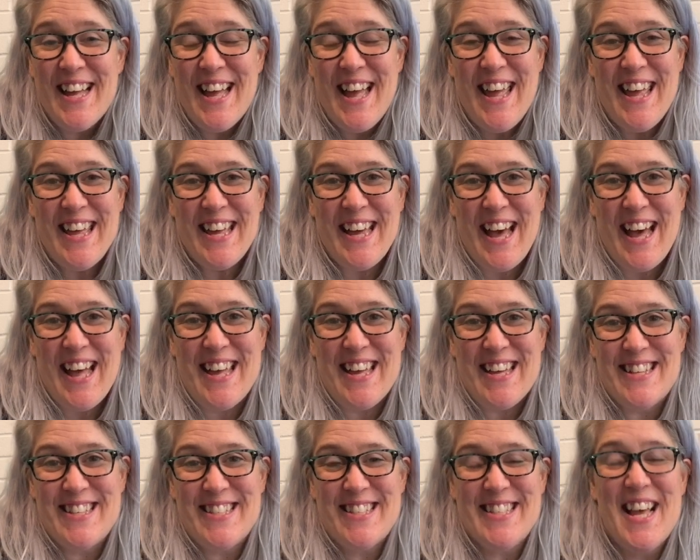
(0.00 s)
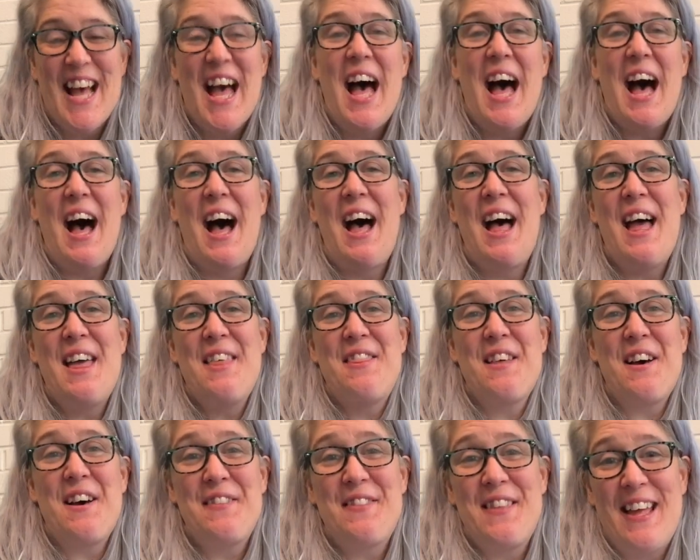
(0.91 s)
Hey guys, I
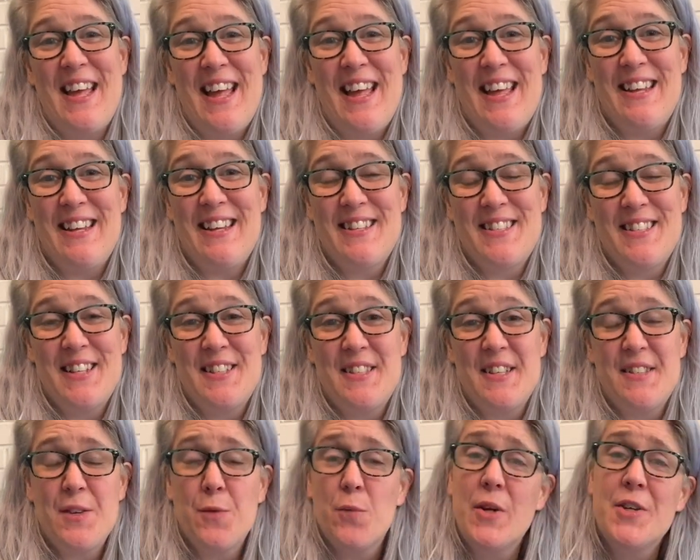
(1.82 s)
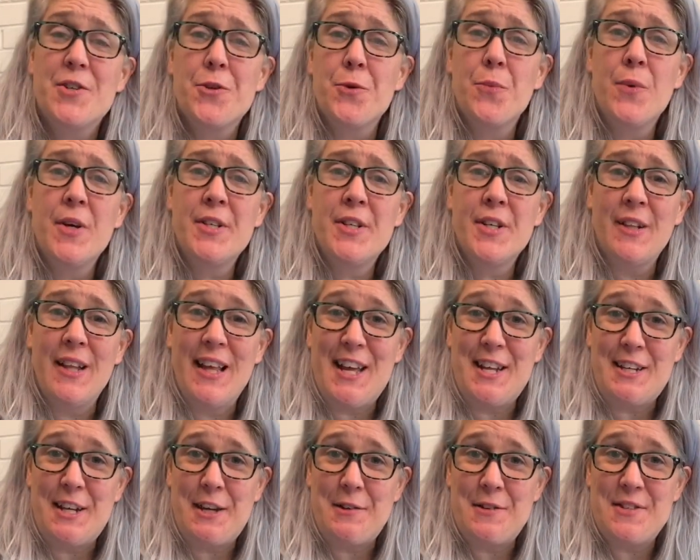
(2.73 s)
thought that since it's a winter
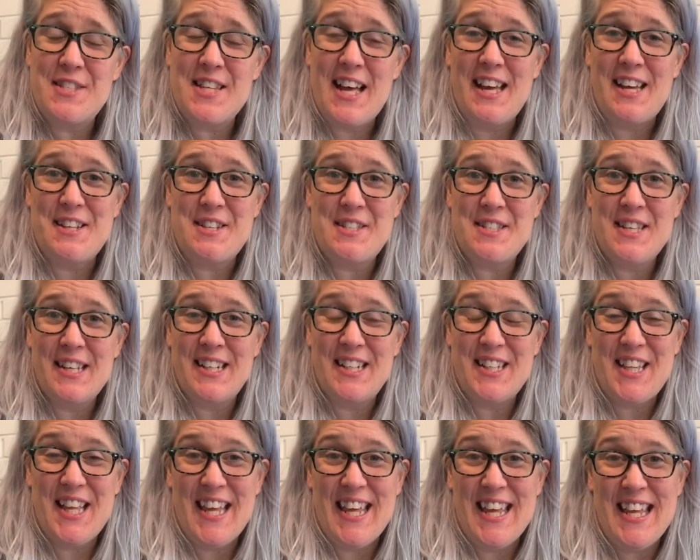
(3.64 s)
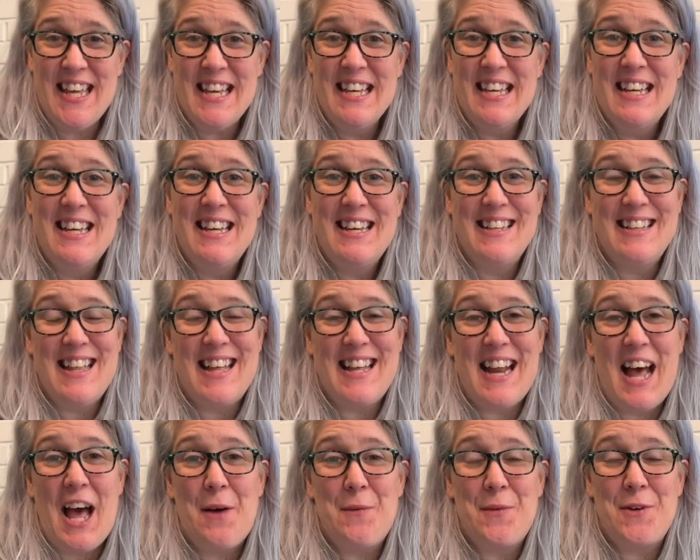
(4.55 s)
wonderland outside suddenly, that
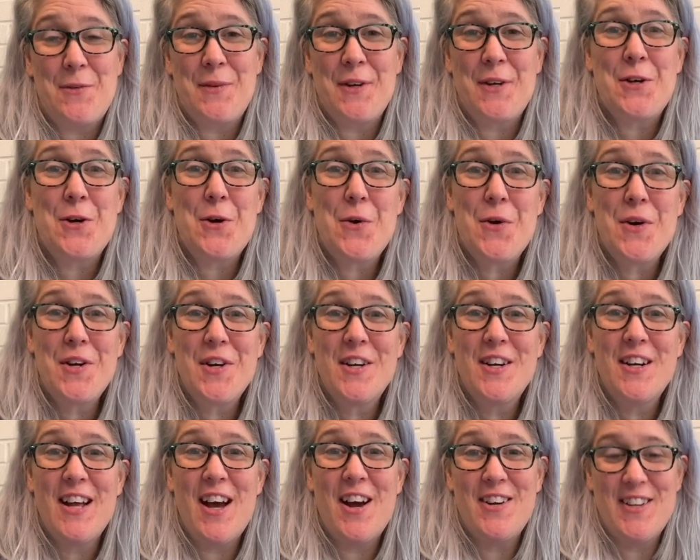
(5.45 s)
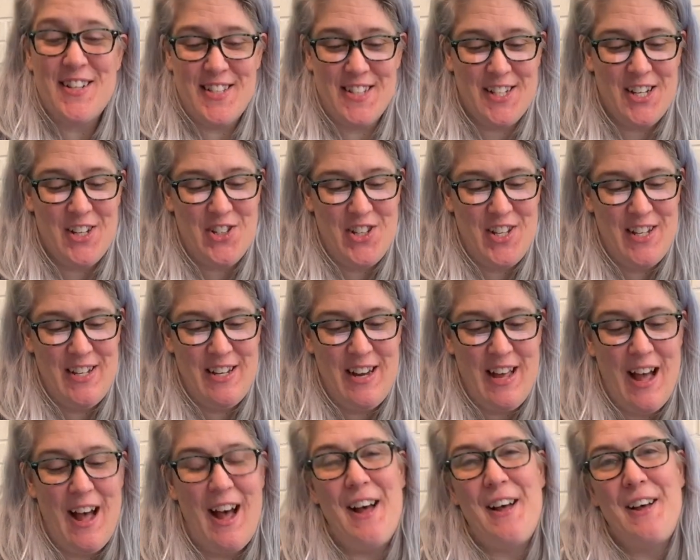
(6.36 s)
I would record our discussion
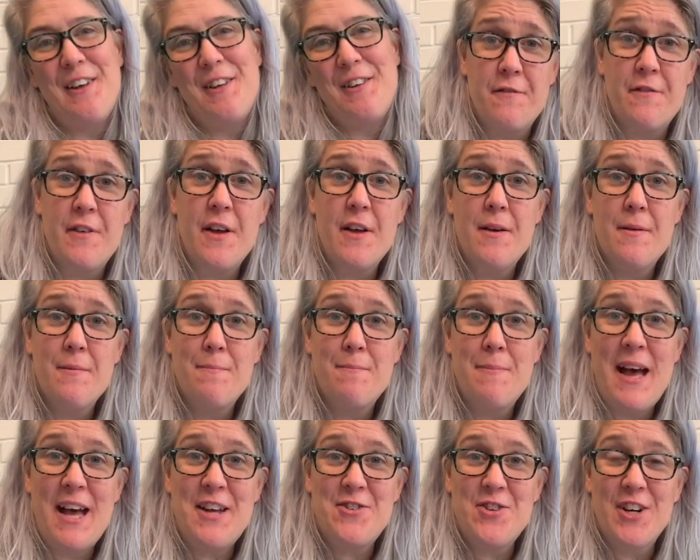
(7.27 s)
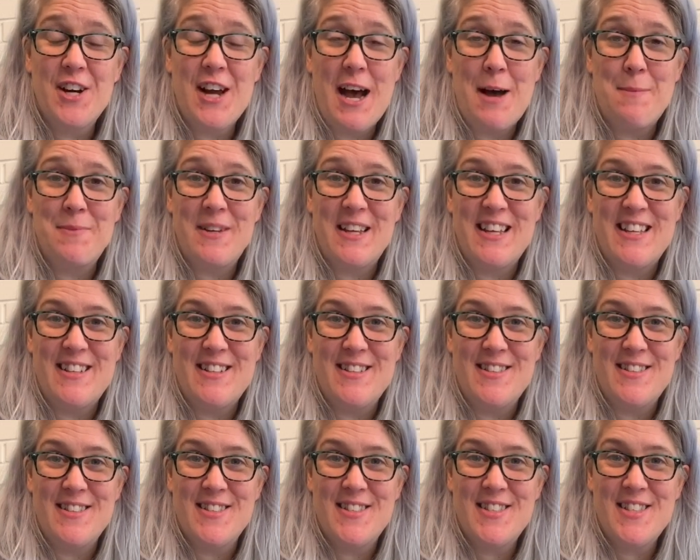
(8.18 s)
of Patrick
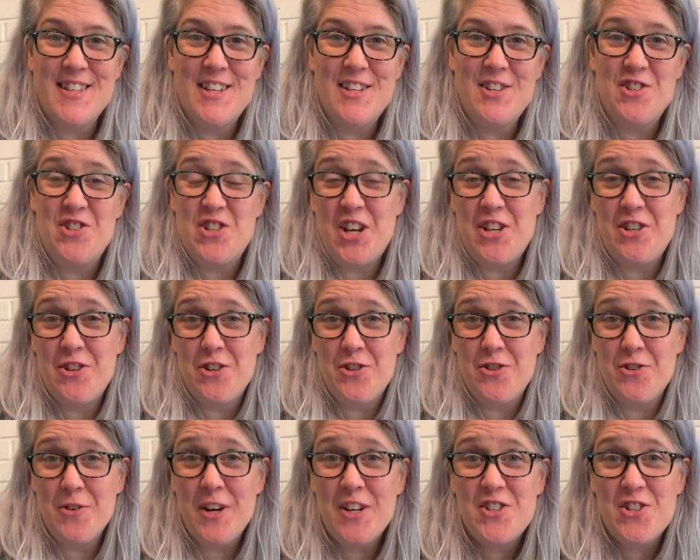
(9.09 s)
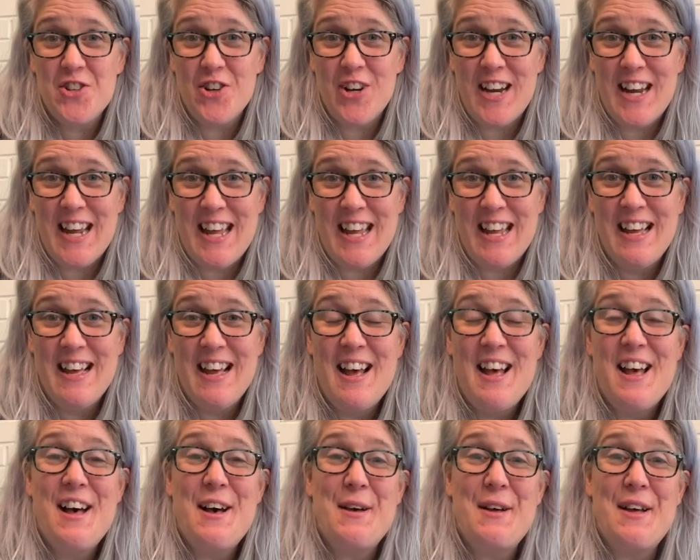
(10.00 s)
Hopkins' gender treachery
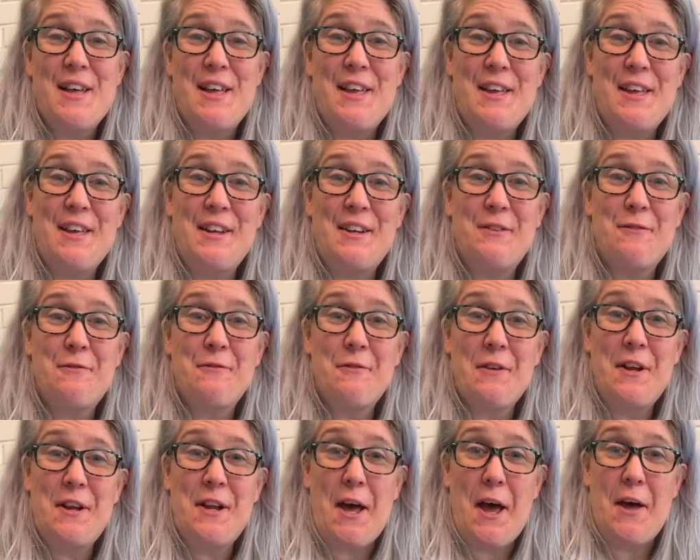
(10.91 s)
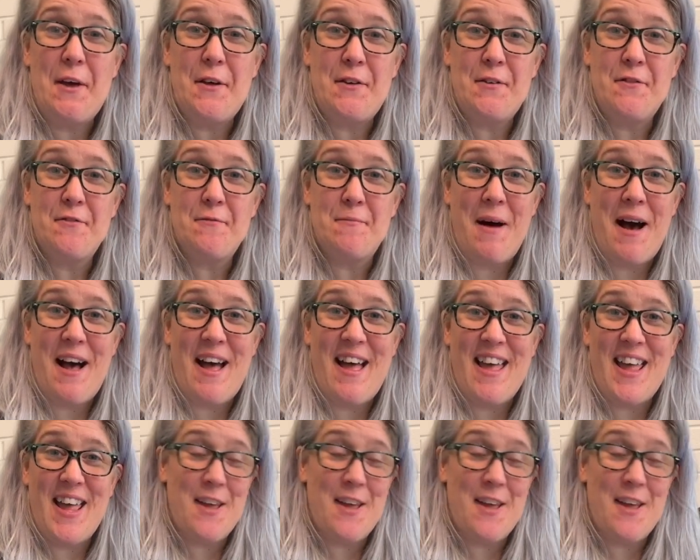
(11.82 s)
in front of my